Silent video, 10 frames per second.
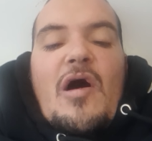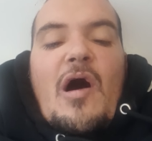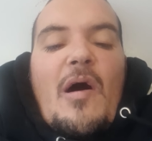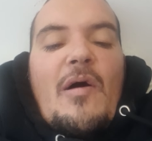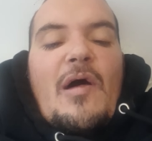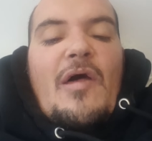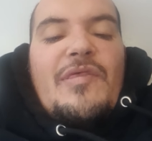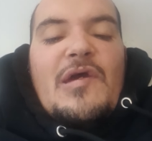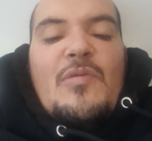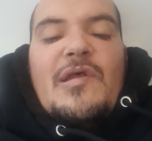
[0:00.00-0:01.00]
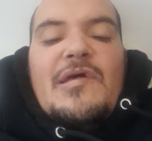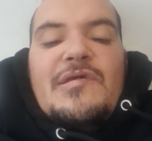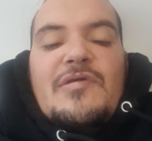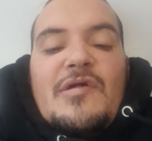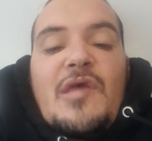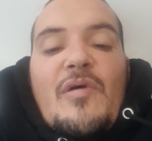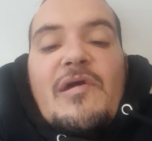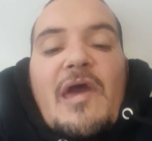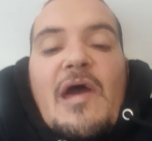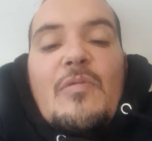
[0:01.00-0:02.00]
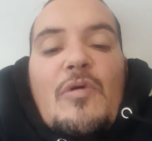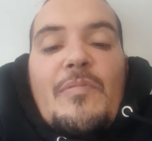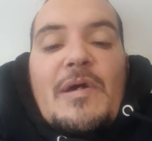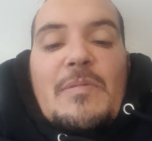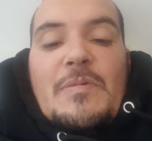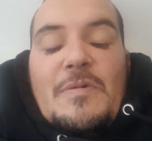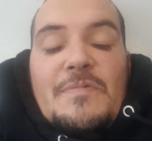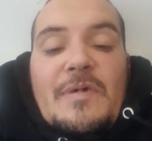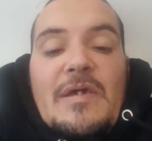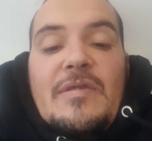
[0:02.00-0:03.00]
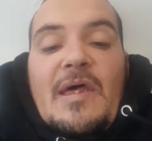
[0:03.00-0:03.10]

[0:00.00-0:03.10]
I think what it is I don't care what people think.